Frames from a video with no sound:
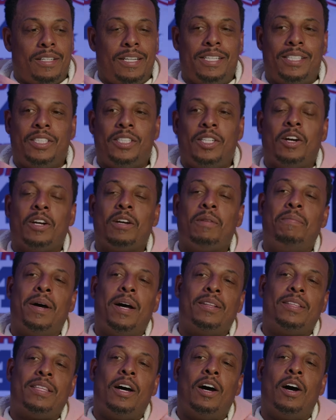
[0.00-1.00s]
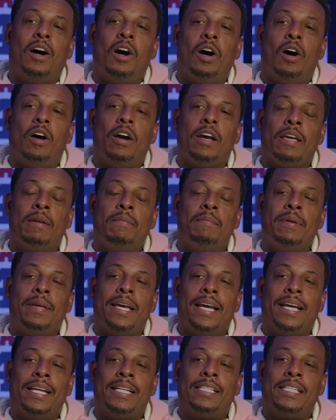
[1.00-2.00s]
Let's talk about the
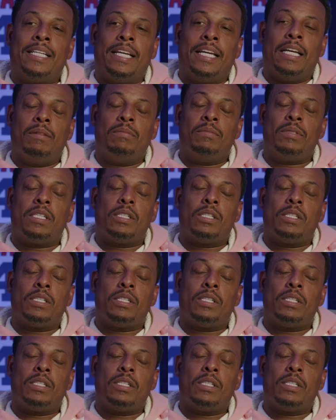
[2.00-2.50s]
All-NBA teams,